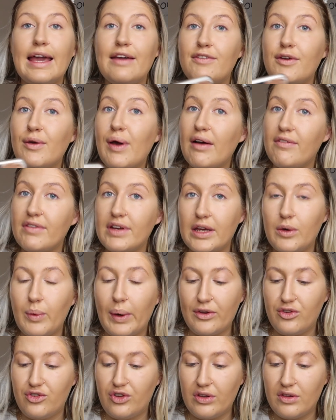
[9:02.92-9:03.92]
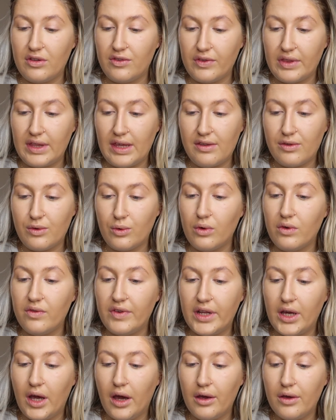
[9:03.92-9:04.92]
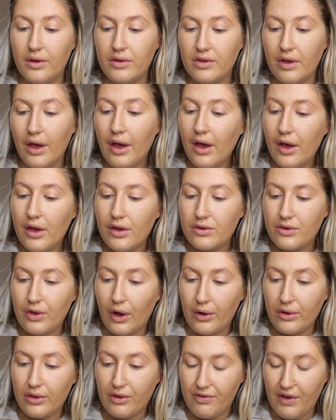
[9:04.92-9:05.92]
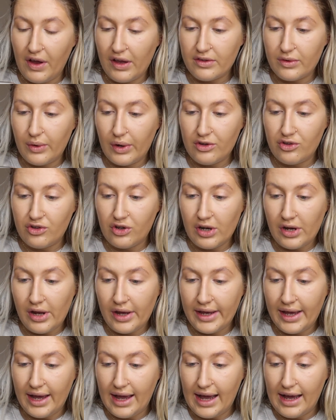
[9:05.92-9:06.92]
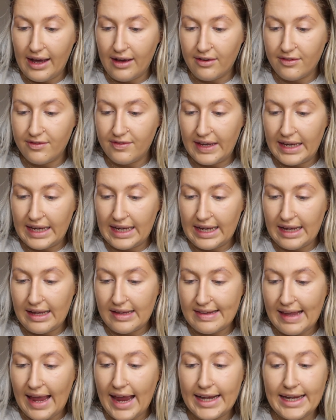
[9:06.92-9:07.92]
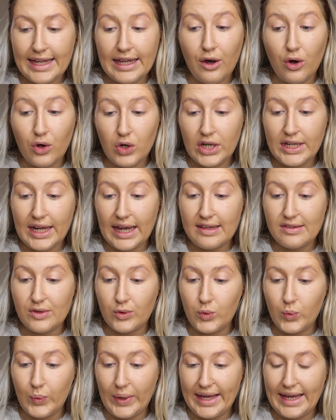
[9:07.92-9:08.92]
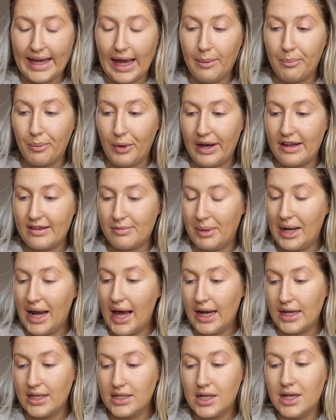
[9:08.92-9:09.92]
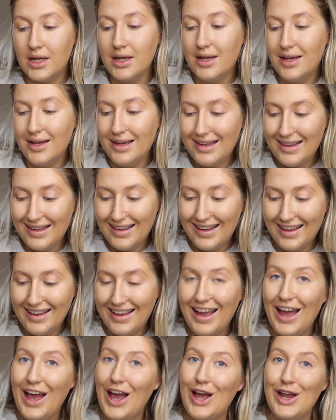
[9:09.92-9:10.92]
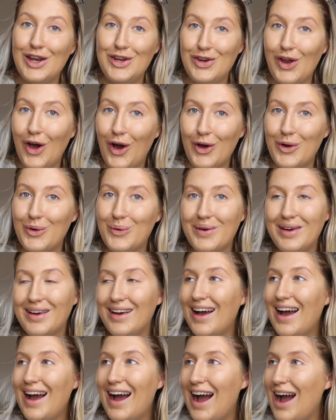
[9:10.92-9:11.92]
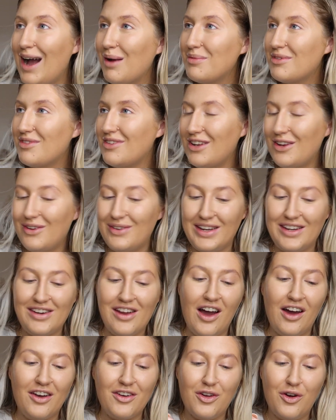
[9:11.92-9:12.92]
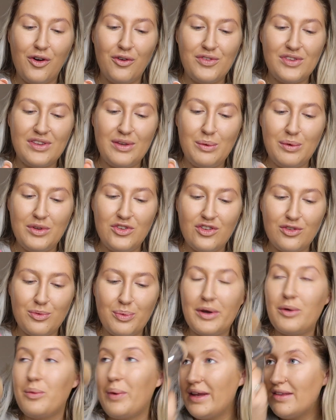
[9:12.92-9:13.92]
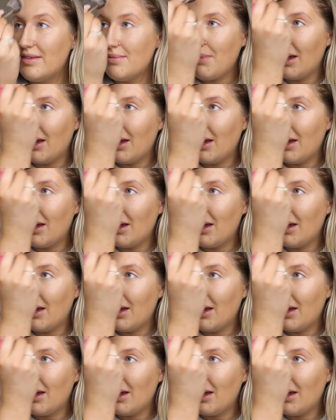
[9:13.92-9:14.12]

if you have any questions for these sort of videos. So the first question I have is, any holidays or weekend breaks planned? No, absolutely none. Obviously, we just went away to